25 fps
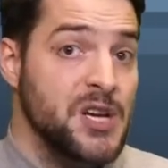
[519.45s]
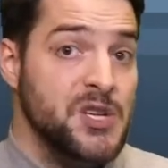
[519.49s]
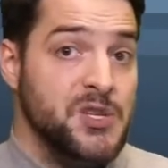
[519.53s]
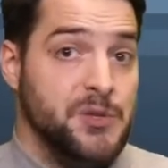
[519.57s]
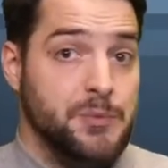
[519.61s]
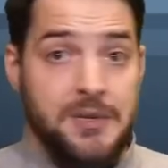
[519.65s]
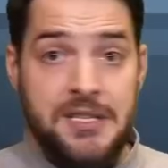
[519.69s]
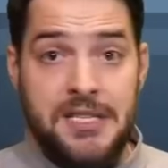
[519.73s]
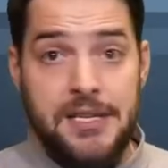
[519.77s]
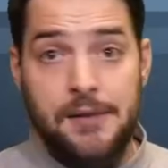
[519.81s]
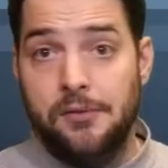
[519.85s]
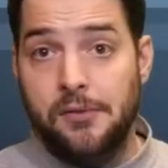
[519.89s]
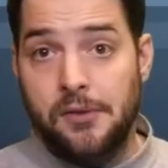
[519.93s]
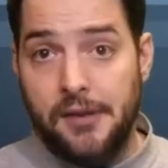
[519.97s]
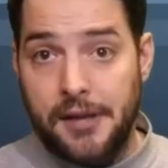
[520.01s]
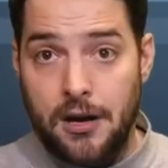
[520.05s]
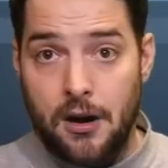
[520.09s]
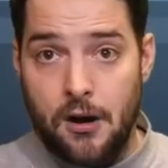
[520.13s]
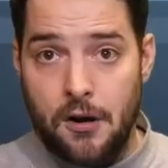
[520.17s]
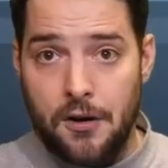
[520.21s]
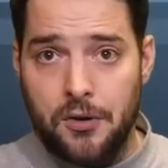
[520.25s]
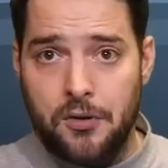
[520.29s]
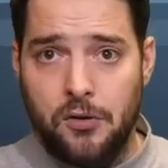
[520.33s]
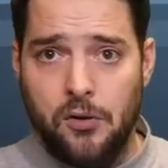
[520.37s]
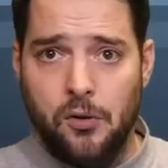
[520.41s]
specifically
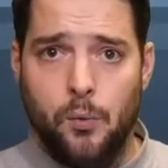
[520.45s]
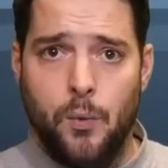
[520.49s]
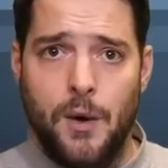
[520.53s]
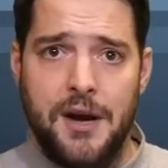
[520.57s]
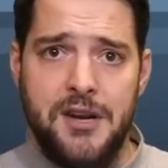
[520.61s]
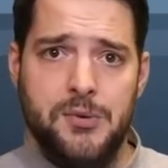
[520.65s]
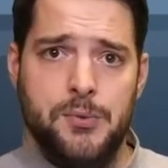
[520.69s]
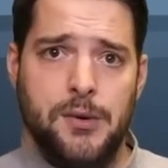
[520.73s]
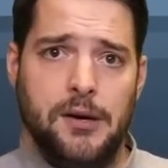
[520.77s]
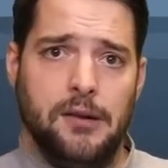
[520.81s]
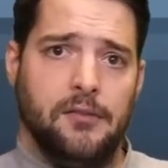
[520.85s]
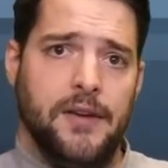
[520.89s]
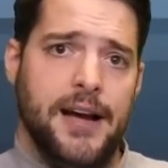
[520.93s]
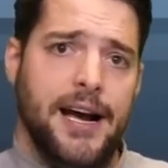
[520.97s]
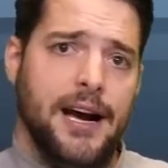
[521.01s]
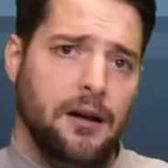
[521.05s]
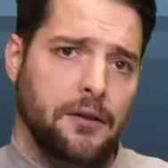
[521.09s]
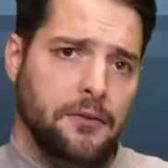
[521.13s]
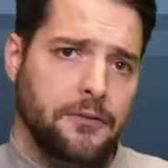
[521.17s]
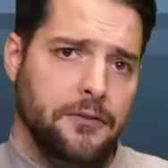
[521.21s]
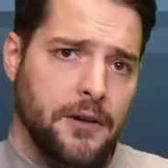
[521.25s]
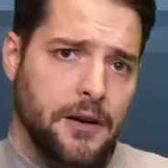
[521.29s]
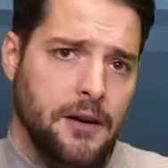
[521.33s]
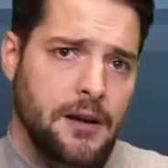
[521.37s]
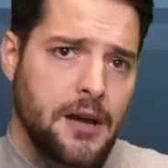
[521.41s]
Article 112
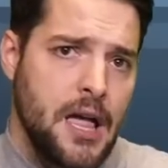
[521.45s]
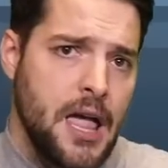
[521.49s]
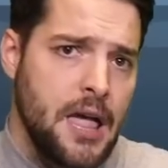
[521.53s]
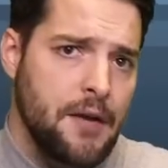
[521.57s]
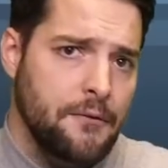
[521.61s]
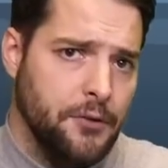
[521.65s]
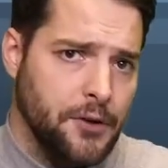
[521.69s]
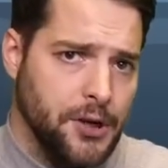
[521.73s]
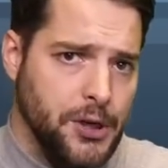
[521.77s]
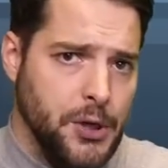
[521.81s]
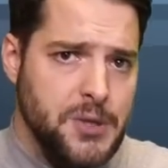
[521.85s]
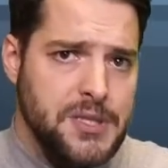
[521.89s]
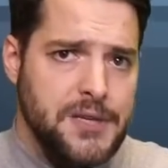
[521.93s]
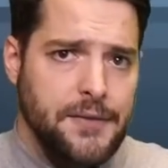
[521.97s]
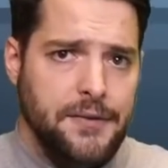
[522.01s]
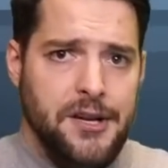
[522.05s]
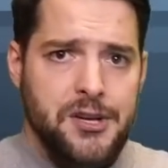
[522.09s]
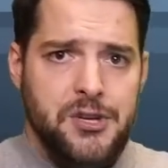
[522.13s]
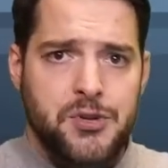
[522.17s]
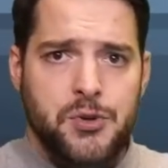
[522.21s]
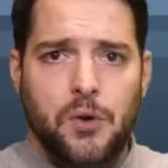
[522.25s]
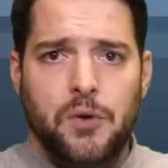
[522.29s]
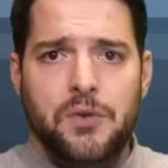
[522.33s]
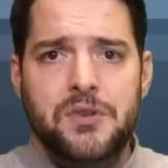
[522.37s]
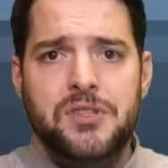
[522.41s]
Alpha, for use of a
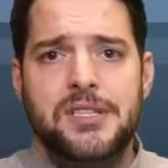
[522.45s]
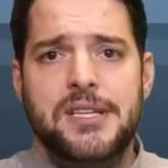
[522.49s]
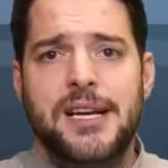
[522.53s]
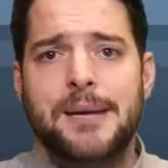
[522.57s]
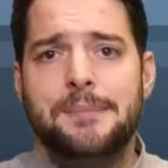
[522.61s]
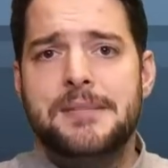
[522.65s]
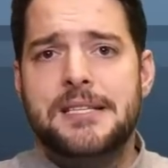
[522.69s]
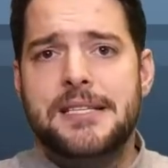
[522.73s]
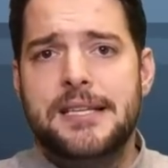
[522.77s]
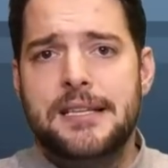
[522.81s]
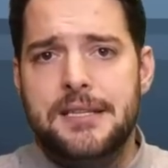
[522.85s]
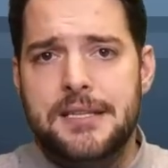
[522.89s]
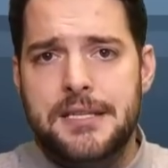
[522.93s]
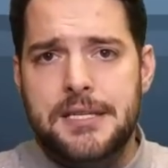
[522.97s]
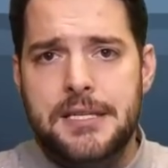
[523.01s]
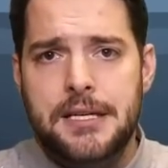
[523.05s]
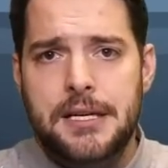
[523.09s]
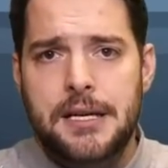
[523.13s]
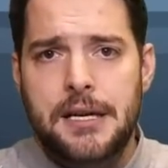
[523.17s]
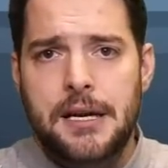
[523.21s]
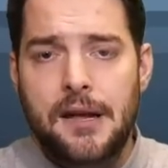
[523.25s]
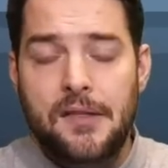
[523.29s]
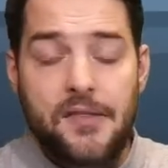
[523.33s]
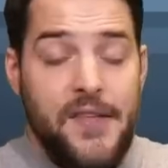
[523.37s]
controlled substance.